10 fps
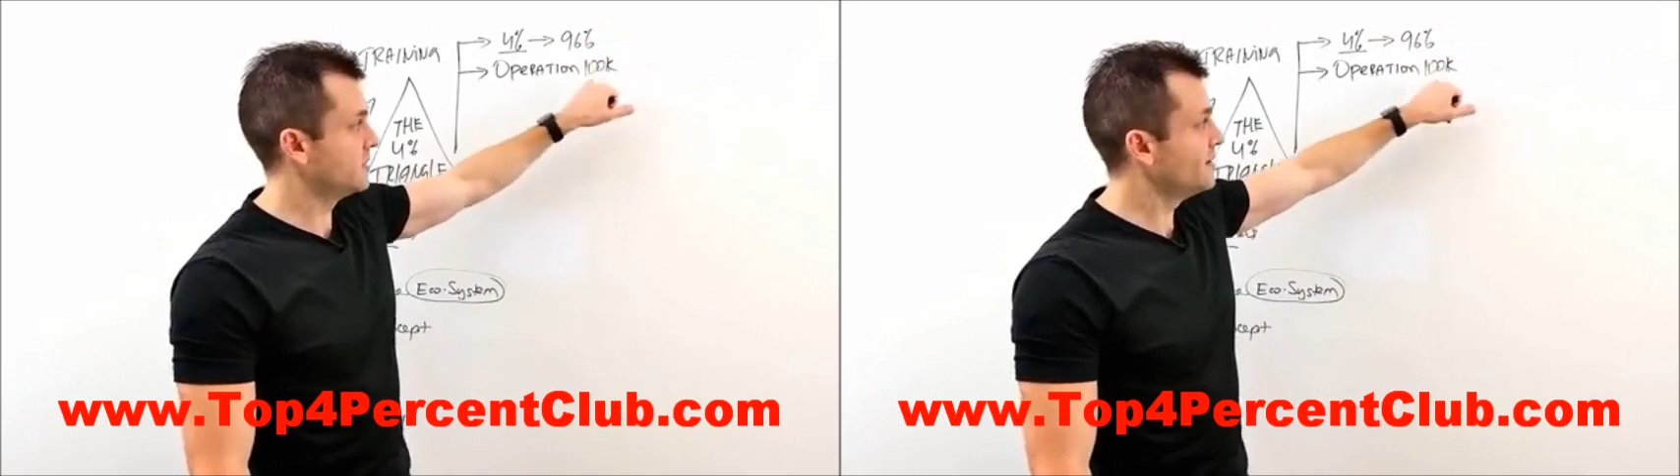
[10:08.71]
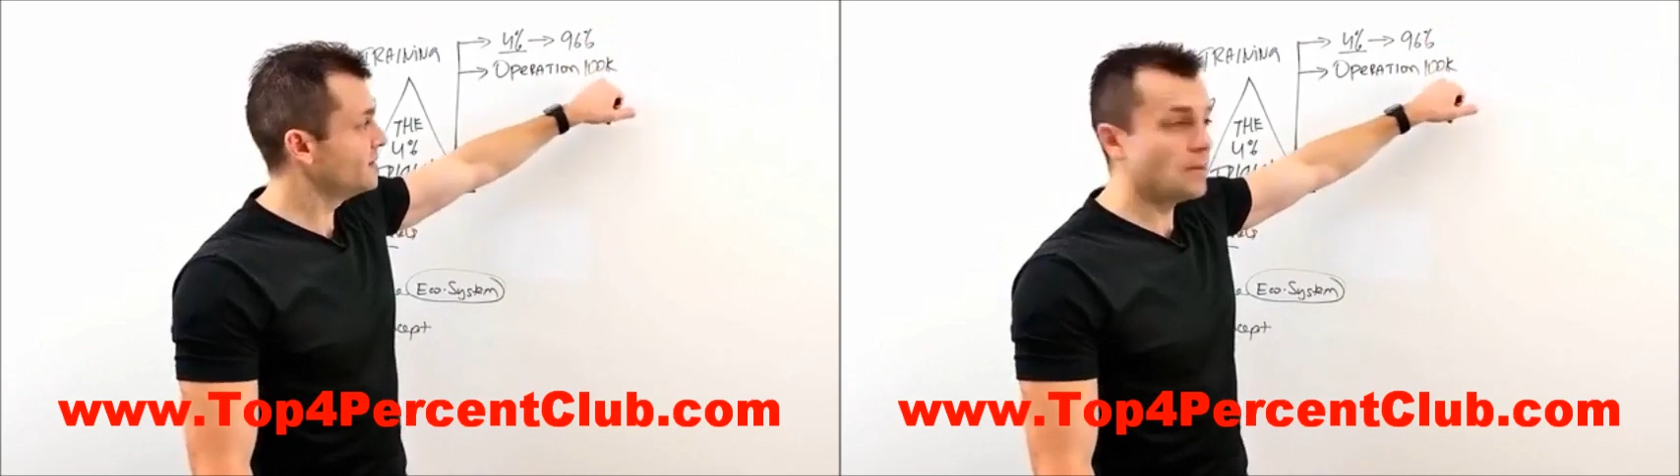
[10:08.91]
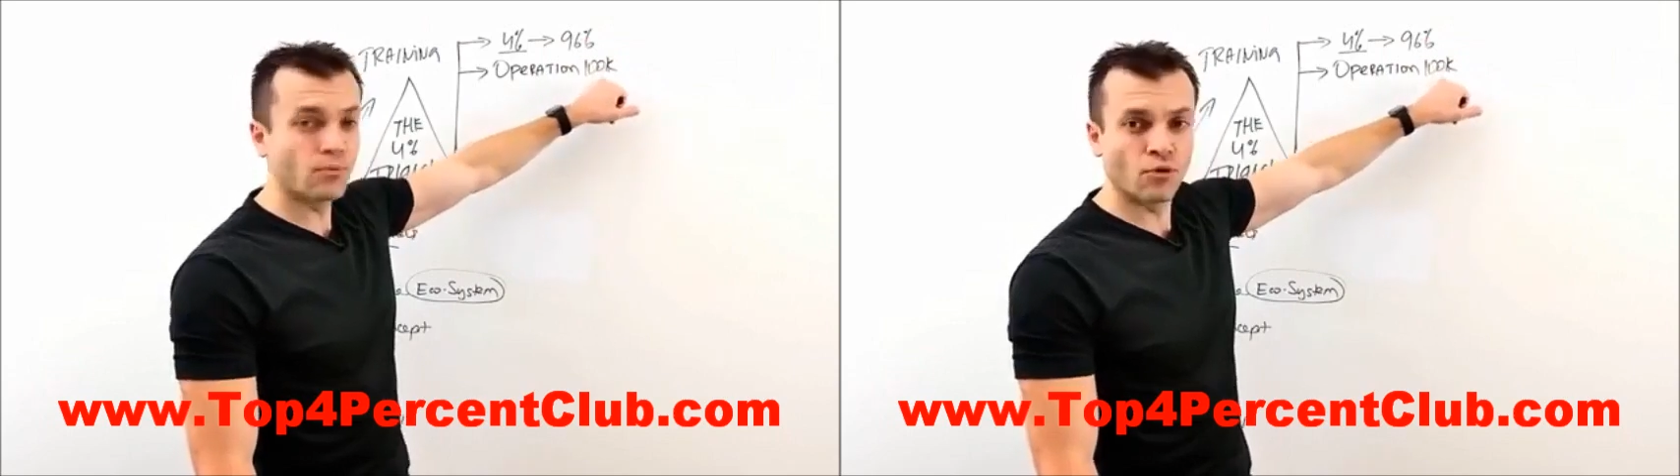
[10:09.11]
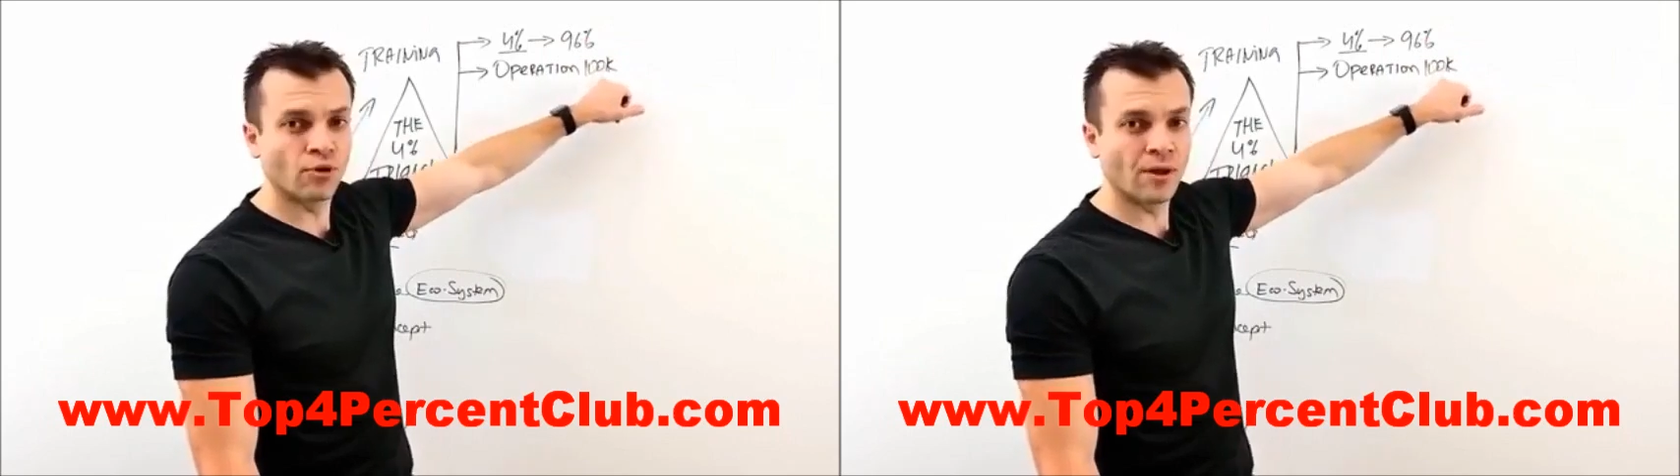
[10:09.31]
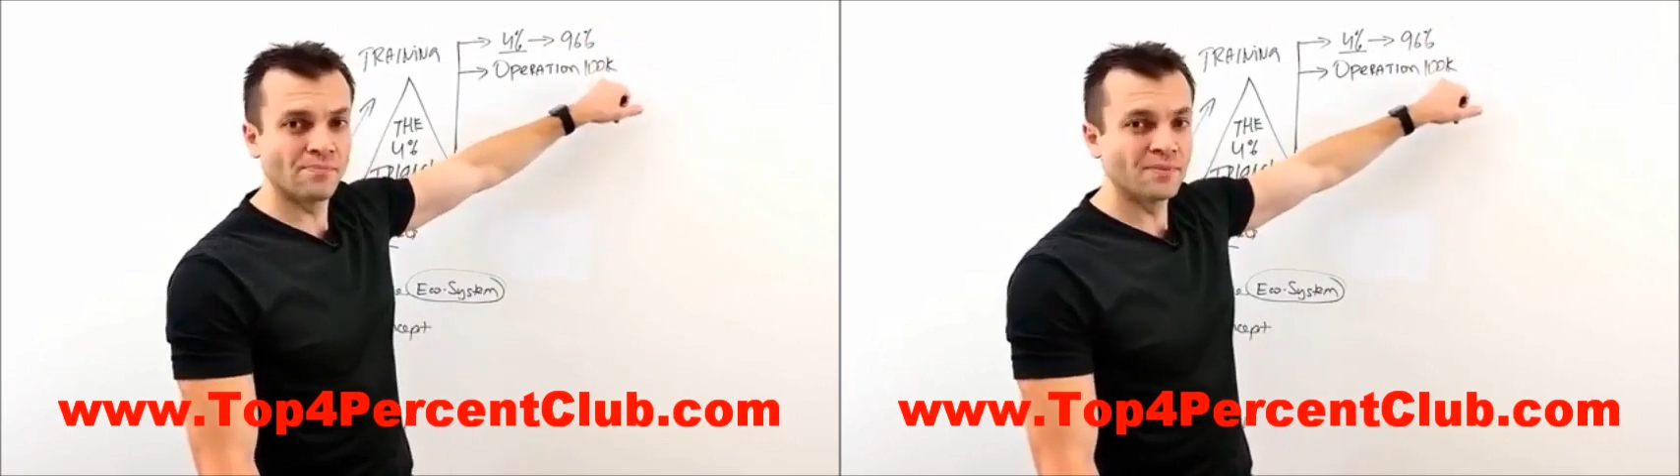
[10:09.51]
It's a 90-day
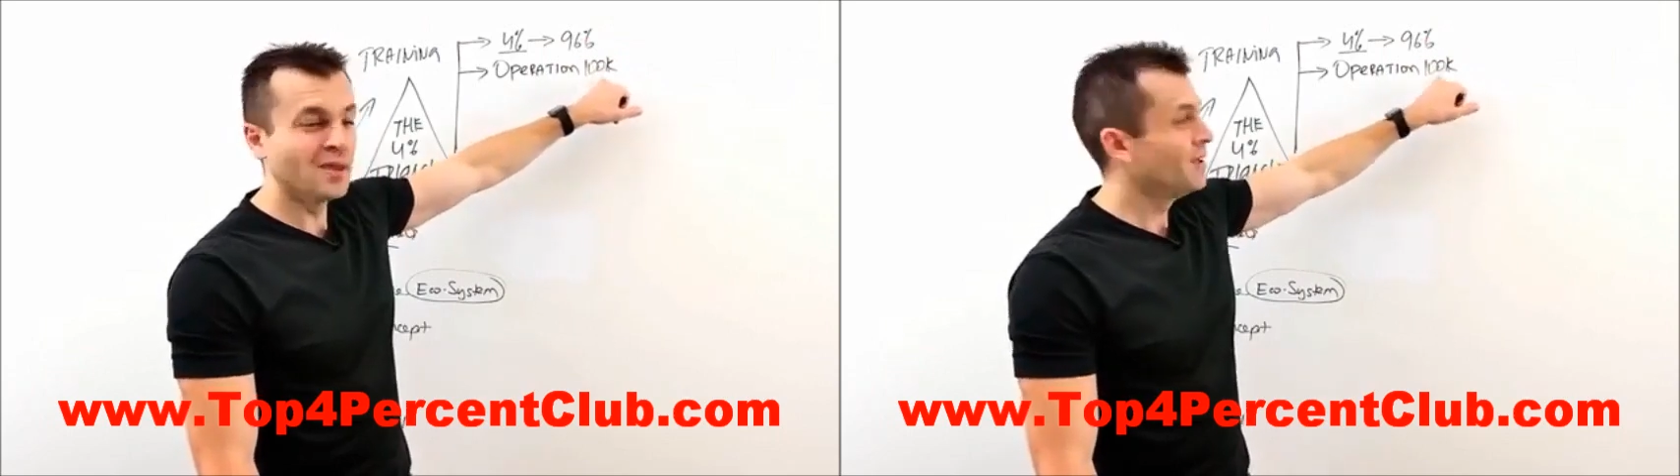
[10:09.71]
program.